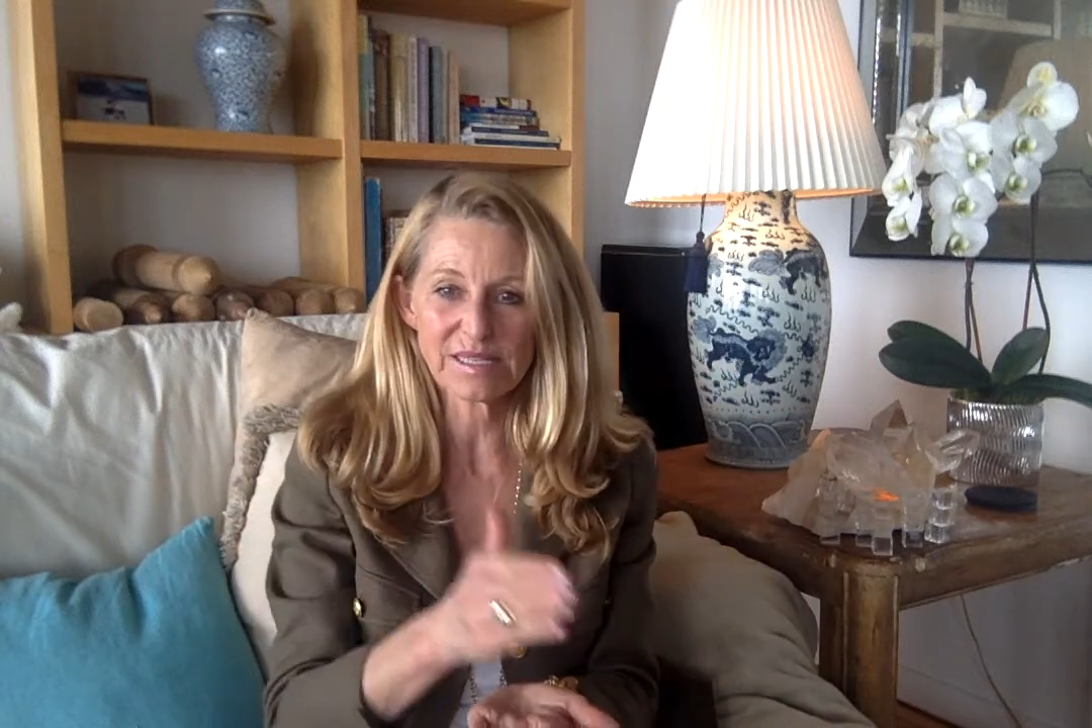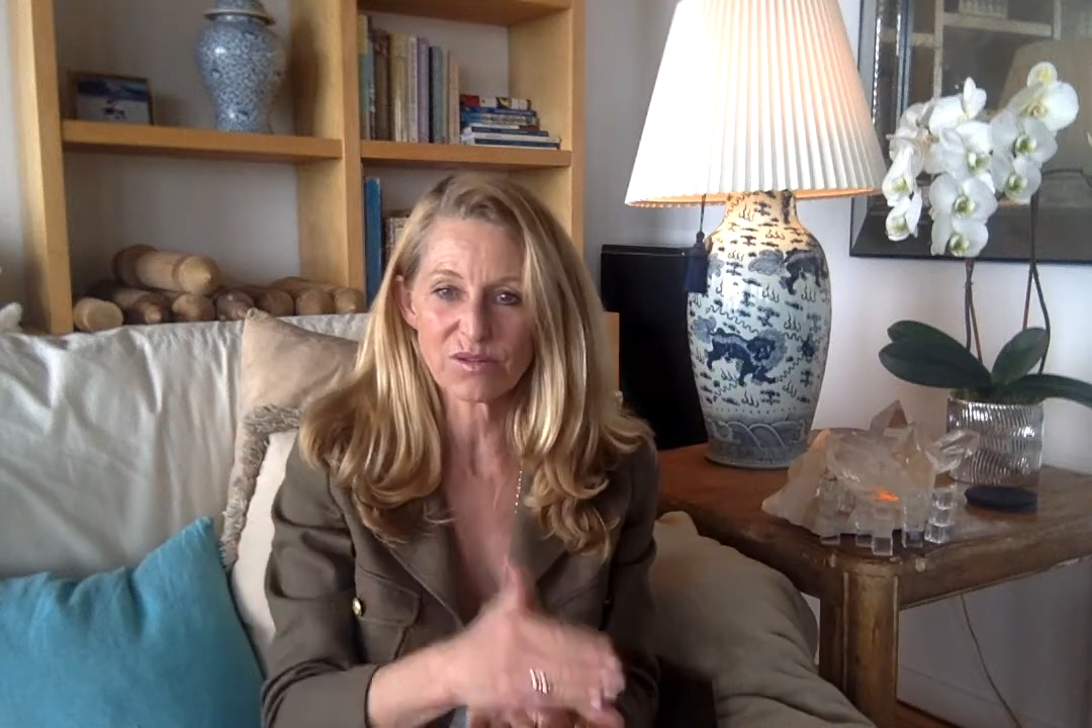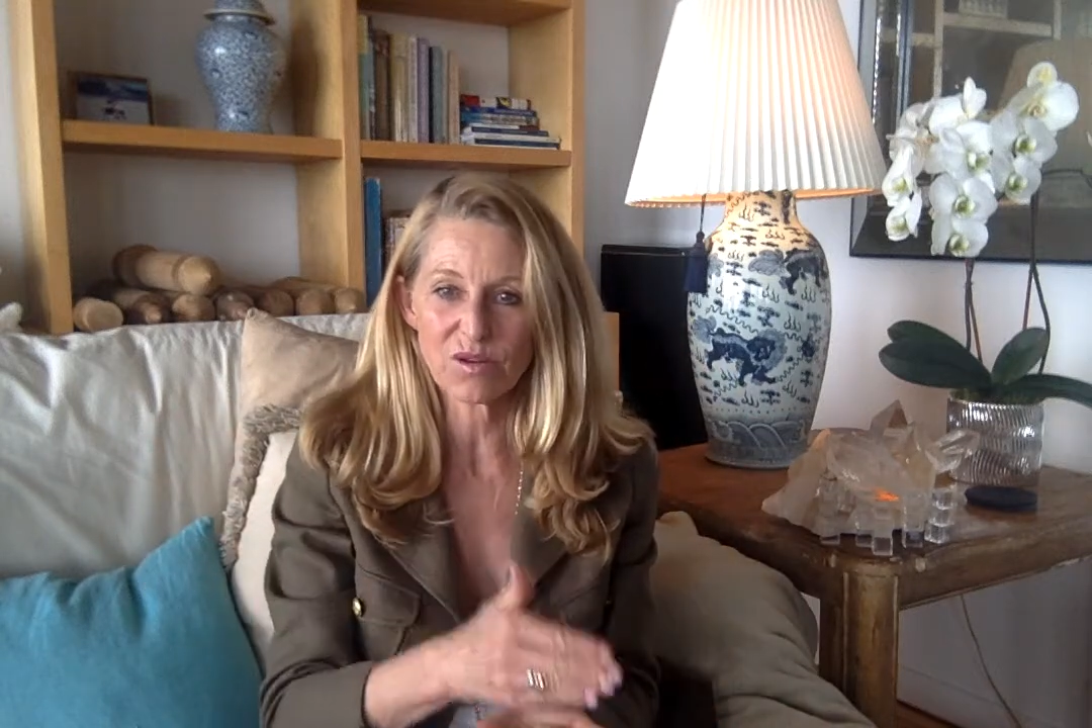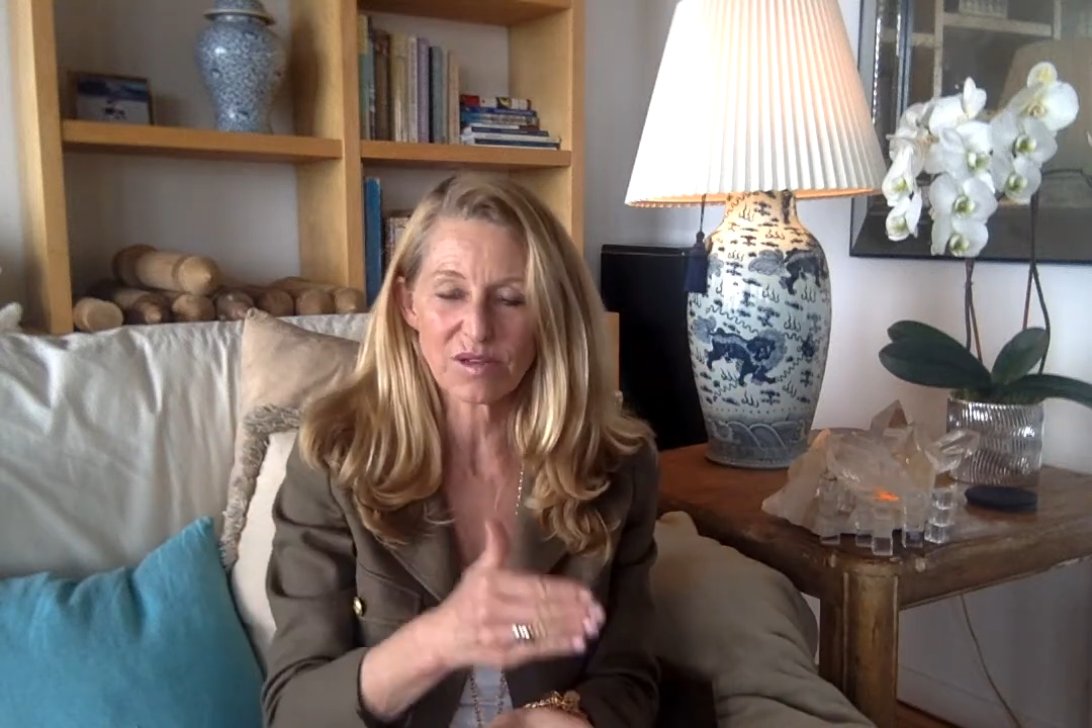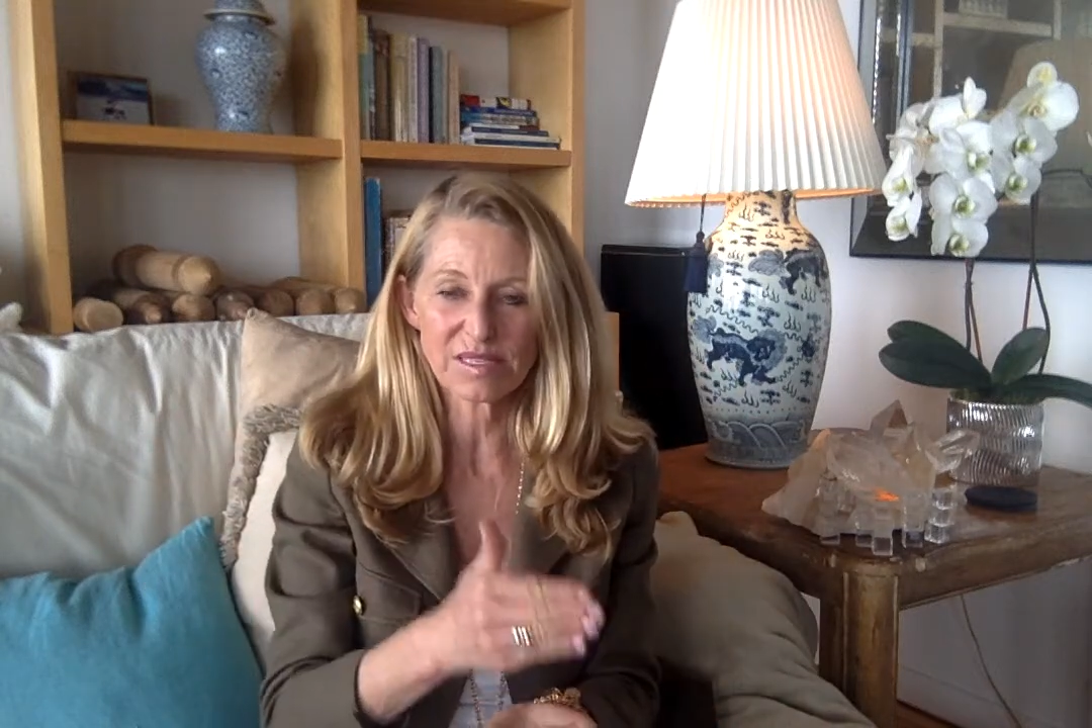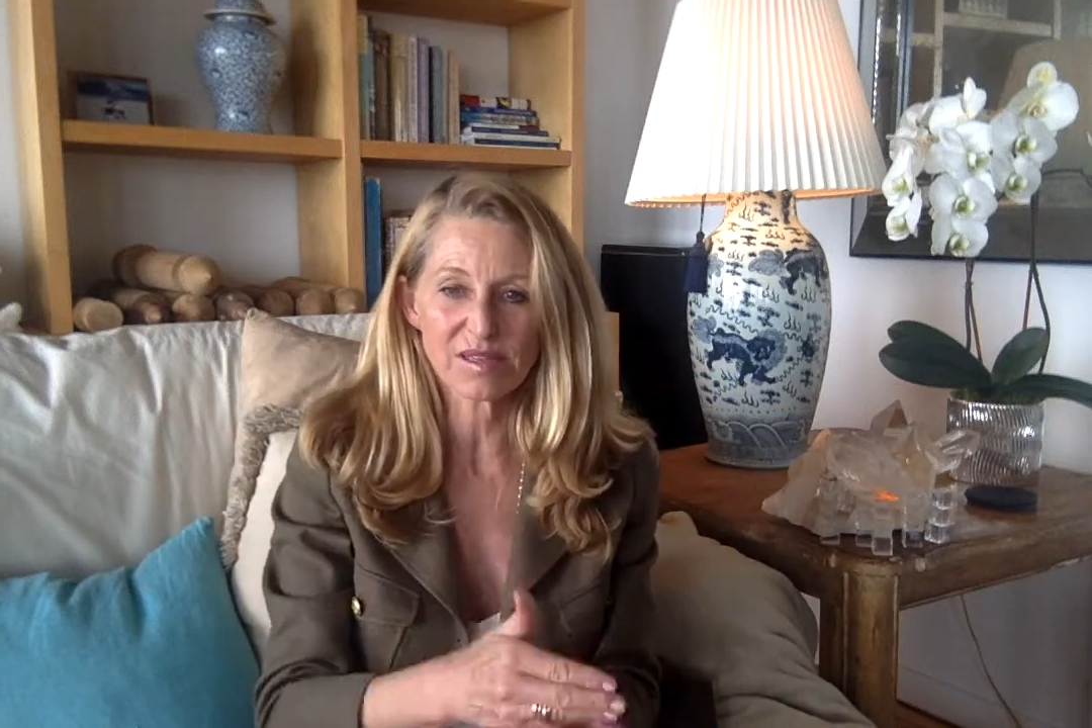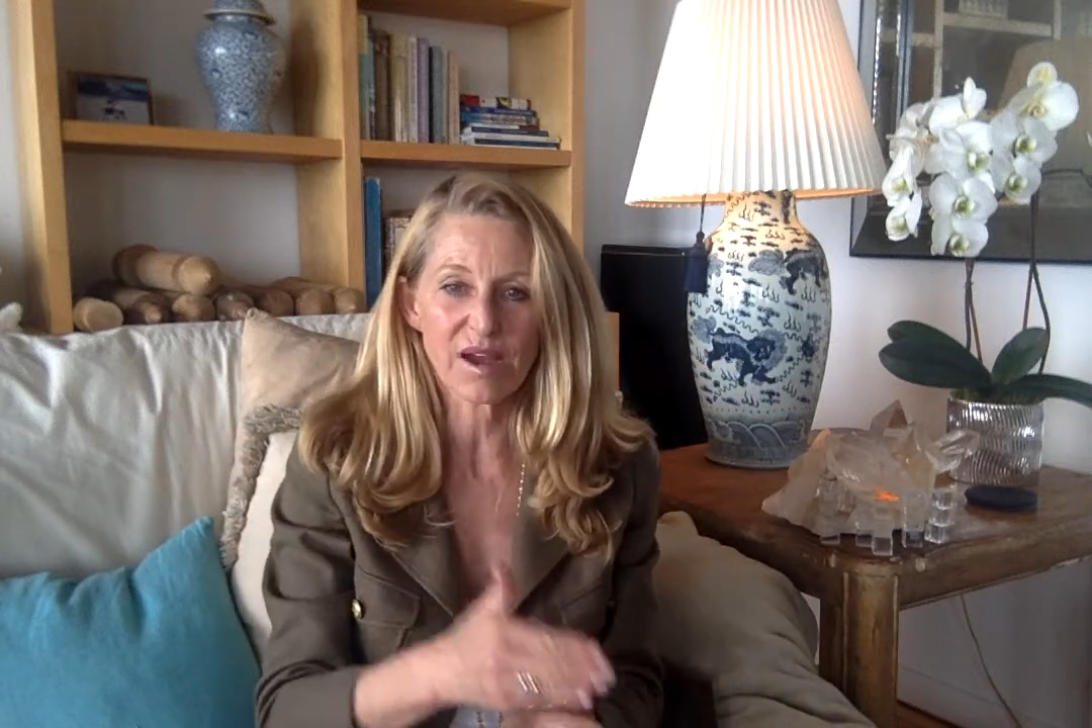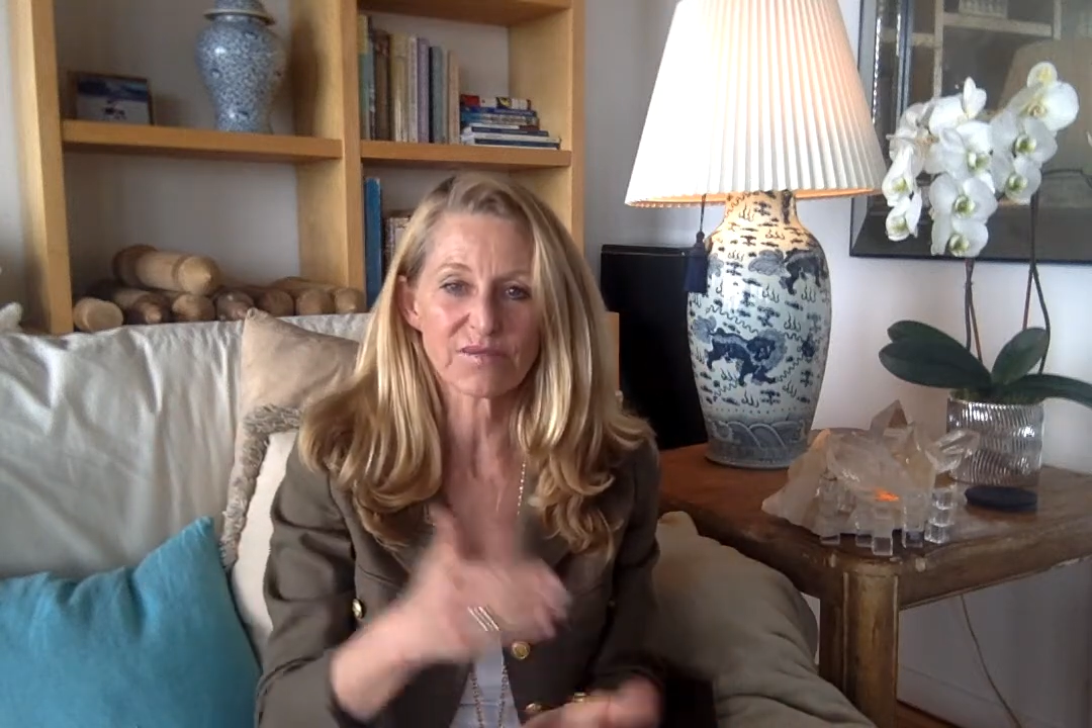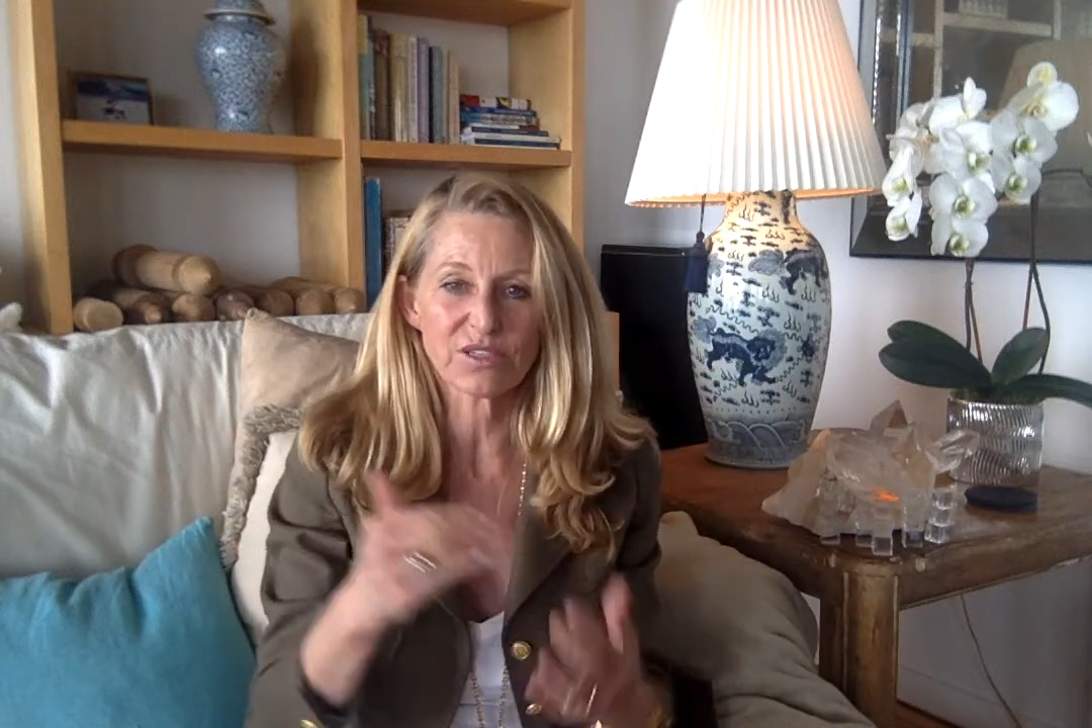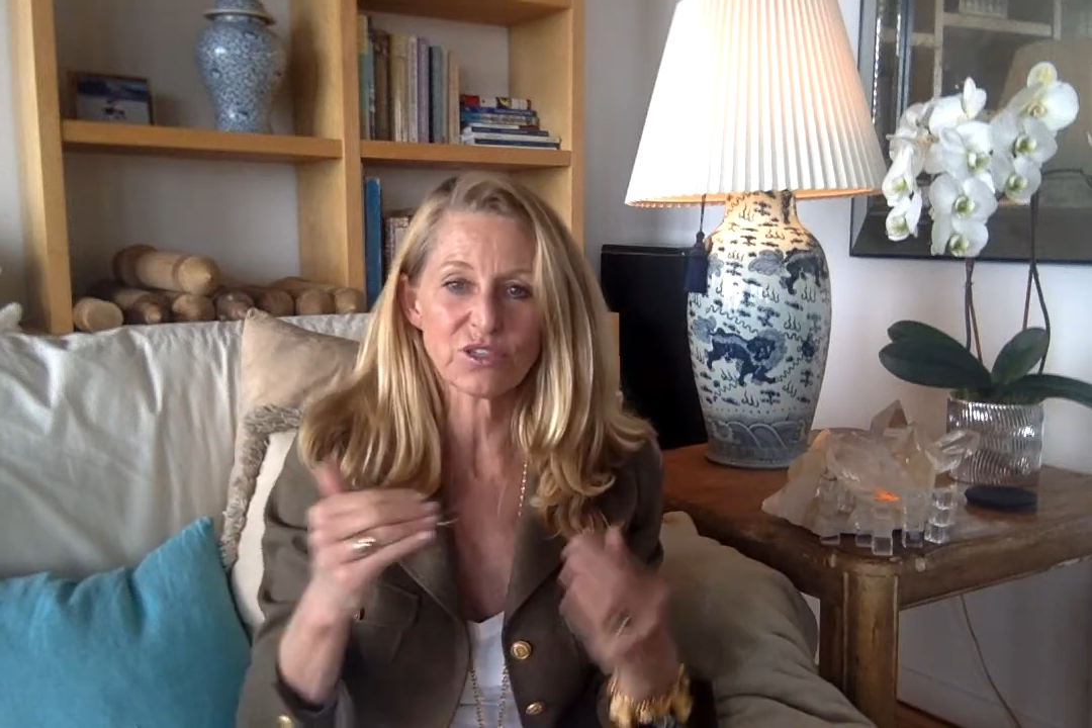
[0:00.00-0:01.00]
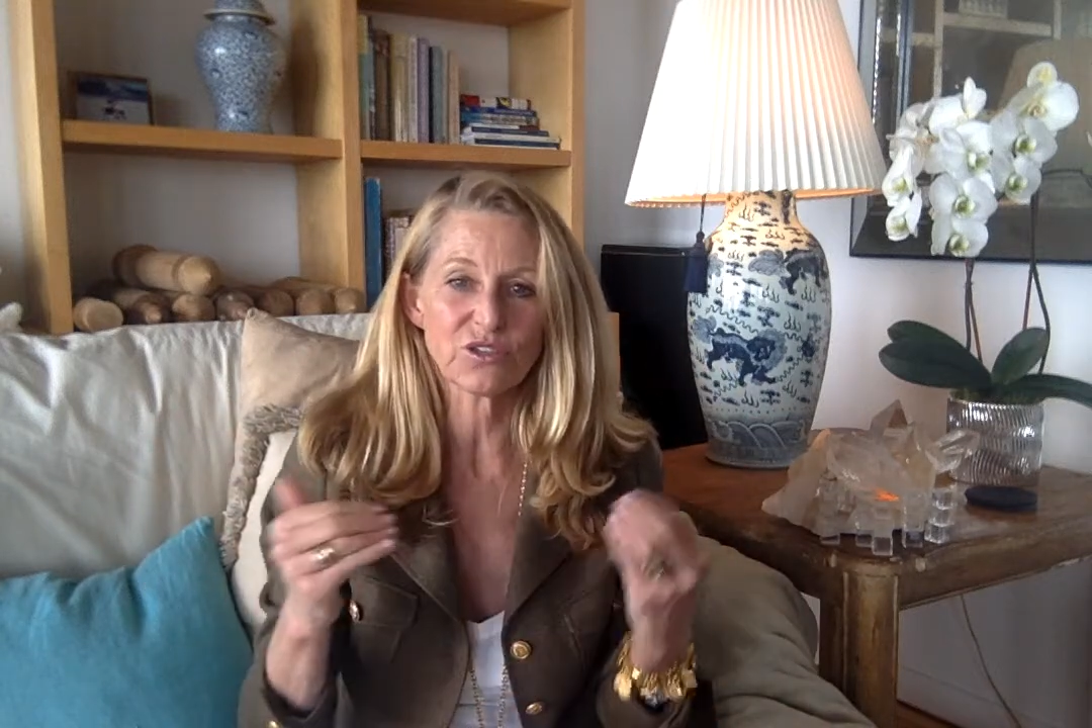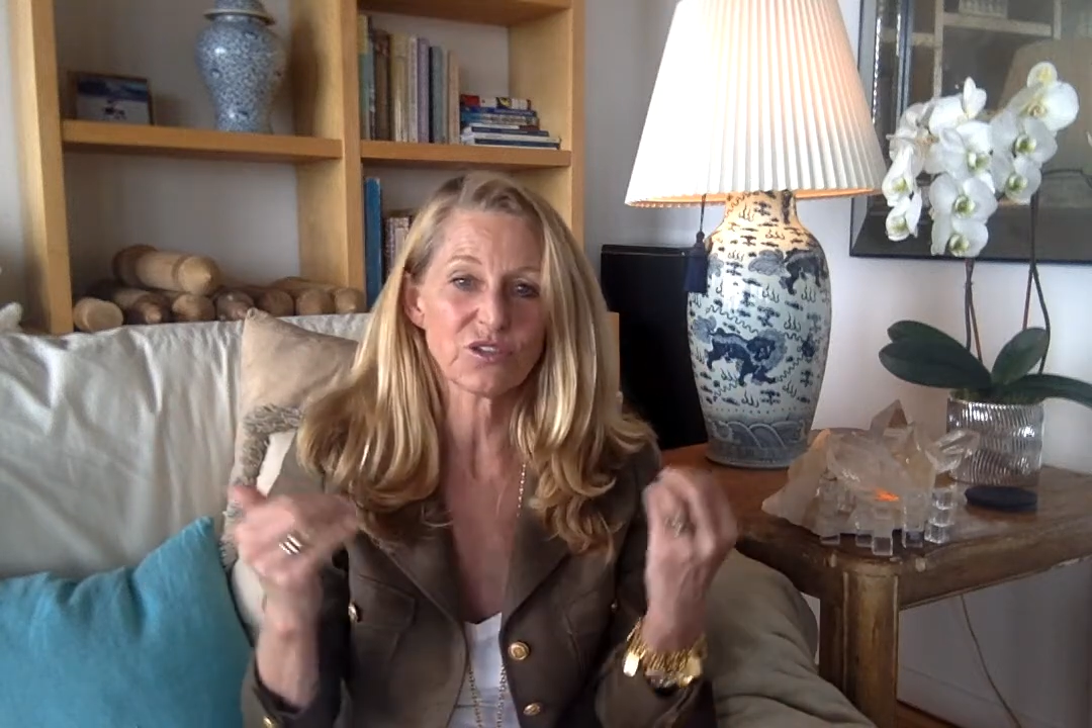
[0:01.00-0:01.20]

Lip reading: they're all sovereign,